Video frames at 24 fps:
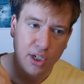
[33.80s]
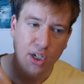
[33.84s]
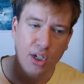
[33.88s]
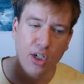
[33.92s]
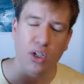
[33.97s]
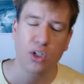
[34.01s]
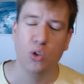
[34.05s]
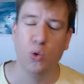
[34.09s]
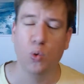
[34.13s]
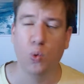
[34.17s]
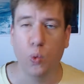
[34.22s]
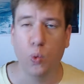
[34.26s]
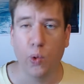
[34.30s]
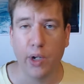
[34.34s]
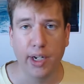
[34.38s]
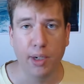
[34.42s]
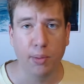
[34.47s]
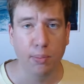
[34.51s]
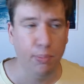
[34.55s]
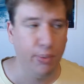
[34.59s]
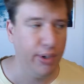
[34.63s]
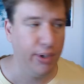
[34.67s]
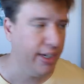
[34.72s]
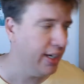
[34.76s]
quite a
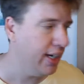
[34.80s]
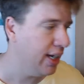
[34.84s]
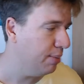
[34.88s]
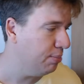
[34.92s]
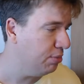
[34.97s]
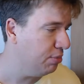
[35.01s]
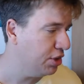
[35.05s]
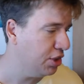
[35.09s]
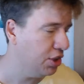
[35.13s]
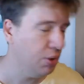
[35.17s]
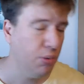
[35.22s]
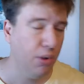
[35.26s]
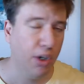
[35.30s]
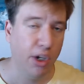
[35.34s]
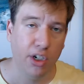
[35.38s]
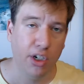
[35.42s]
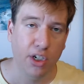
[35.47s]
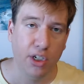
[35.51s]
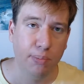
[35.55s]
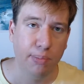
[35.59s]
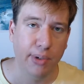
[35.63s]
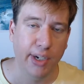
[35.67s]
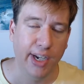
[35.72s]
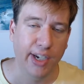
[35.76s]
bit. I'm two
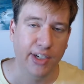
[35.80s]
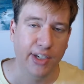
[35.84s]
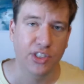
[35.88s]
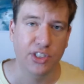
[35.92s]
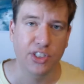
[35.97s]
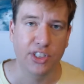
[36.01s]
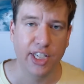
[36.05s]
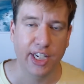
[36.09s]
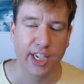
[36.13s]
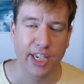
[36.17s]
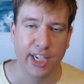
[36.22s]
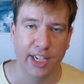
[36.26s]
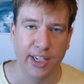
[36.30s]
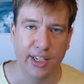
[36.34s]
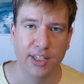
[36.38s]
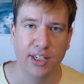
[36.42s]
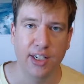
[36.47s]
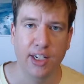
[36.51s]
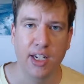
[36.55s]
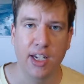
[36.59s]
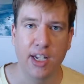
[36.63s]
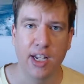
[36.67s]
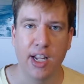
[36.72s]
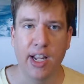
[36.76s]
hundred pages in,
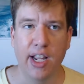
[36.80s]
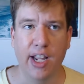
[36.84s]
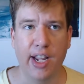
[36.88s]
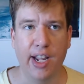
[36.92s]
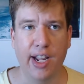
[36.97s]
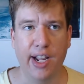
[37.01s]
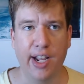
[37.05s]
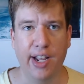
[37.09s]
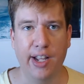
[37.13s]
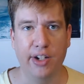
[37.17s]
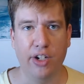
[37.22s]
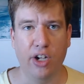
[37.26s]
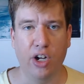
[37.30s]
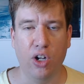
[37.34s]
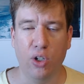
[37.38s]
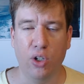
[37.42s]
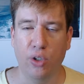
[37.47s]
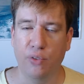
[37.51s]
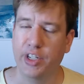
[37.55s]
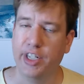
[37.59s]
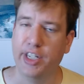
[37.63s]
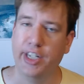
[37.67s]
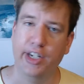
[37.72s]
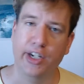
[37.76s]
and all of
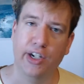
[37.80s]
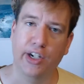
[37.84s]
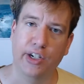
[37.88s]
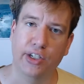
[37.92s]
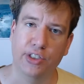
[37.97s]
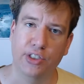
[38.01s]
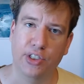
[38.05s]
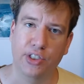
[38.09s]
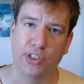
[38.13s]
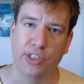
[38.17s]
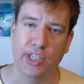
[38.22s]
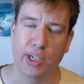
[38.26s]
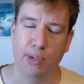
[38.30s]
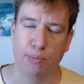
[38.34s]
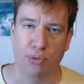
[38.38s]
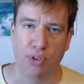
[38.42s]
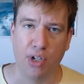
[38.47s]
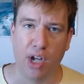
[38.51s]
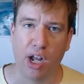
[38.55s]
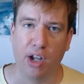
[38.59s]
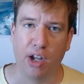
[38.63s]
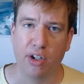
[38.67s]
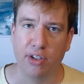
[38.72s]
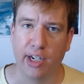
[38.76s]
the characters and
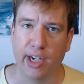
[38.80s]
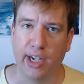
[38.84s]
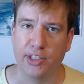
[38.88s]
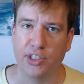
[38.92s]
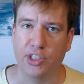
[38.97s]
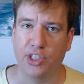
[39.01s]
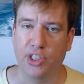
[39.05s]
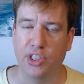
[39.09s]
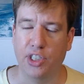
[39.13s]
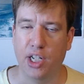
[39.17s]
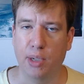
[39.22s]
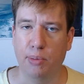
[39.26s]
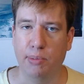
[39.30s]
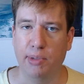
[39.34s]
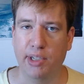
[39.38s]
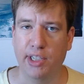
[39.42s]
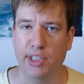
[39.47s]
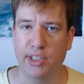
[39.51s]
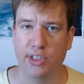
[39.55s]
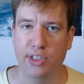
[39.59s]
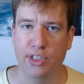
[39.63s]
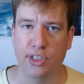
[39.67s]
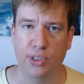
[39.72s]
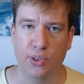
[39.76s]
plot lines are coming
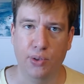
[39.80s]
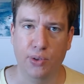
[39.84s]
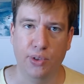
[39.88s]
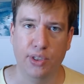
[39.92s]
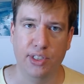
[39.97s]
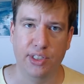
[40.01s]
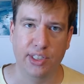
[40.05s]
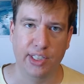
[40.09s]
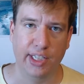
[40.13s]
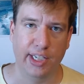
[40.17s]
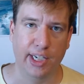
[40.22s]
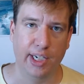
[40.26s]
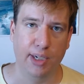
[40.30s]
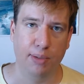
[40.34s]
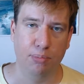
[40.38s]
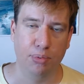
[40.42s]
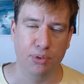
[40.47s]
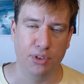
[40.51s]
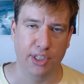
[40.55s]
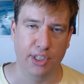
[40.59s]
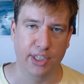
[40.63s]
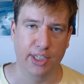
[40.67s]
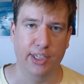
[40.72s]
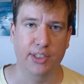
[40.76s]
to the same
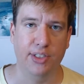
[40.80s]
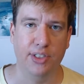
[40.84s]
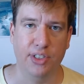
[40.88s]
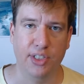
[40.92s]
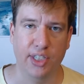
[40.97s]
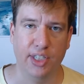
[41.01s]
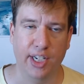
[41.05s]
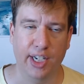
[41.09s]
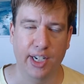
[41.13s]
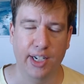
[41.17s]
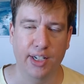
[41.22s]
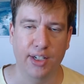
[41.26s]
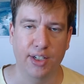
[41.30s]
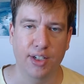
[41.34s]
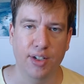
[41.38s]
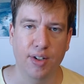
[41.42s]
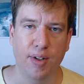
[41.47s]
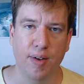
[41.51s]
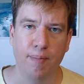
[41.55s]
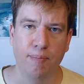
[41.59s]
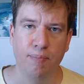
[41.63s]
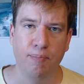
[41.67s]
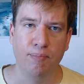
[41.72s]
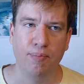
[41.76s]
place, and
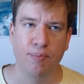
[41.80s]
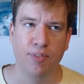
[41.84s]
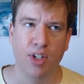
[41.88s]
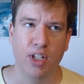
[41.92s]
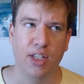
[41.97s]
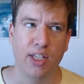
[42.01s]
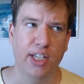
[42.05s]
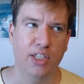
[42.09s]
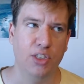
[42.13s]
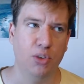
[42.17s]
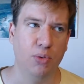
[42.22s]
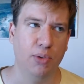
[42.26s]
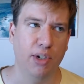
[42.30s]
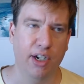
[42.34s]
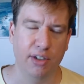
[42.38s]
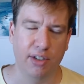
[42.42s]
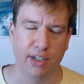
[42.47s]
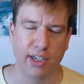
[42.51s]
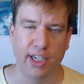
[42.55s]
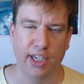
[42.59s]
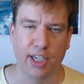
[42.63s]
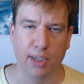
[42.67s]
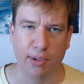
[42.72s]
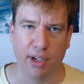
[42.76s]
that's what I
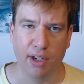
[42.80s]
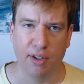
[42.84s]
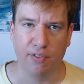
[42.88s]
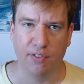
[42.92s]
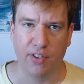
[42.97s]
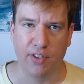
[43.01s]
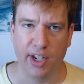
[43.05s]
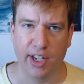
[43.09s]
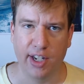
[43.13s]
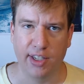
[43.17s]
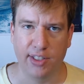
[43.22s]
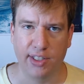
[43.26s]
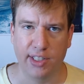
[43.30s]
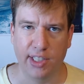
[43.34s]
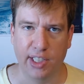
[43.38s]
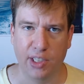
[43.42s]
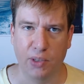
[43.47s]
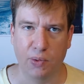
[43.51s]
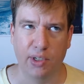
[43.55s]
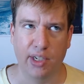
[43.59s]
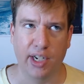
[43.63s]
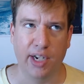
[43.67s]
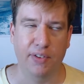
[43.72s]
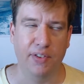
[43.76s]
like about fantasy,
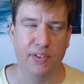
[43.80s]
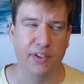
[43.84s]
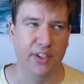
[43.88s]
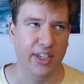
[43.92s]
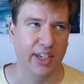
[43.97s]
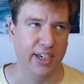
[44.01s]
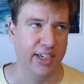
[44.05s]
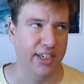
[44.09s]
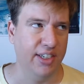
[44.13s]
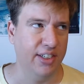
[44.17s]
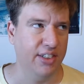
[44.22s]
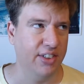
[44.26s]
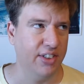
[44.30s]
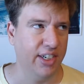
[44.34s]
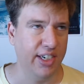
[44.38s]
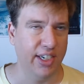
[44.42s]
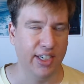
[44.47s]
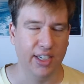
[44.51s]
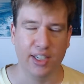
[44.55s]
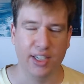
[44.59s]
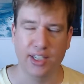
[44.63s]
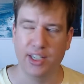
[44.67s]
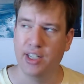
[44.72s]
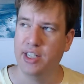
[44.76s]
when everything is like
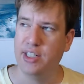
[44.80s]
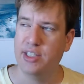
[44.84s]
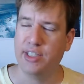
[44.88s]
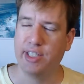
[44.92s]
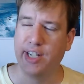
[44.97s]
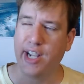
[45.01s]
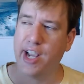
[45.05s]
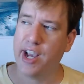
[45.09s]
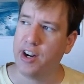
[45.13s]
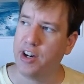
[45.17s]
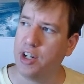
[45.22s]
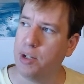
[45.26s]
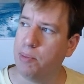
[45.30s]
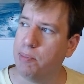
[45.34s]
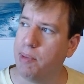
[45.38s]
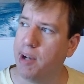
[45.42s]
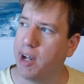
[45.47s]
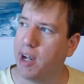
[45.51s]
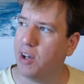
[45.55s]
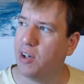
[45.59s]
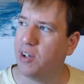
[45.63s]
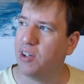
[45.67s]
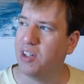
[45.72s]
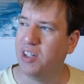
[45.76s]
scattered
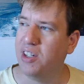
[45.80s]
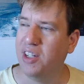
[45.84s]
about,